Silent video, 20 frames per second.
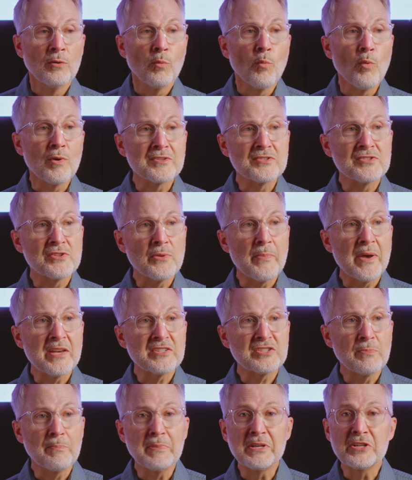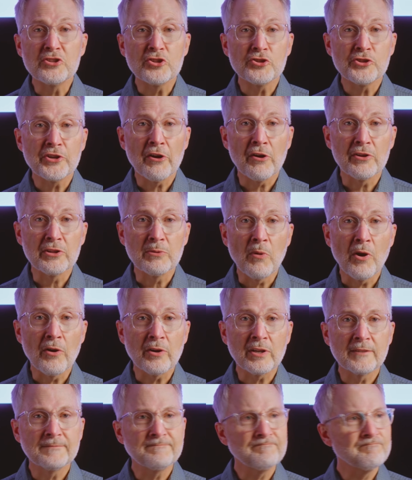what is the best beach chair on the
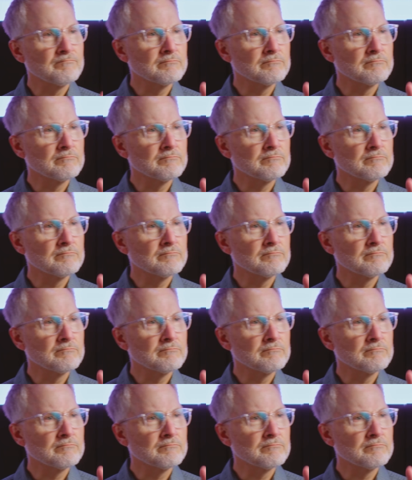market?